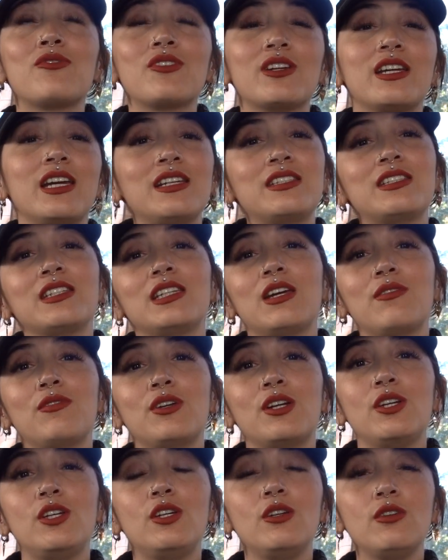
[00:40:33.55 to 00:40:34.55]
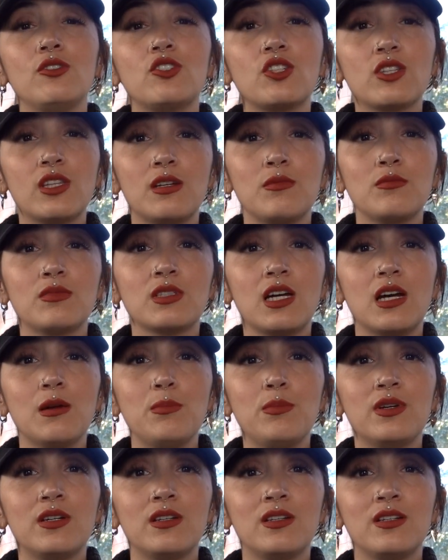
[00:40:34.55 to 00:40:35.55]
forget to give it a huge thumbs
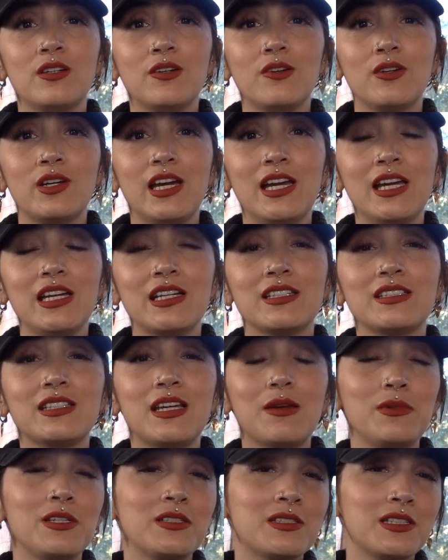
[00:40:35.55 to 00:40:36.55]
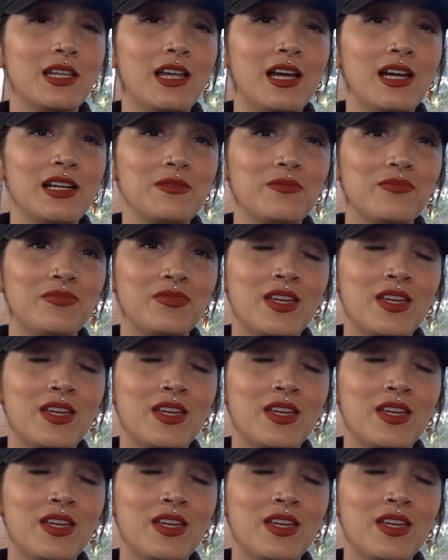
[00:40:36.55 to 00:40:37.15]
up, okay? Because that means a lot.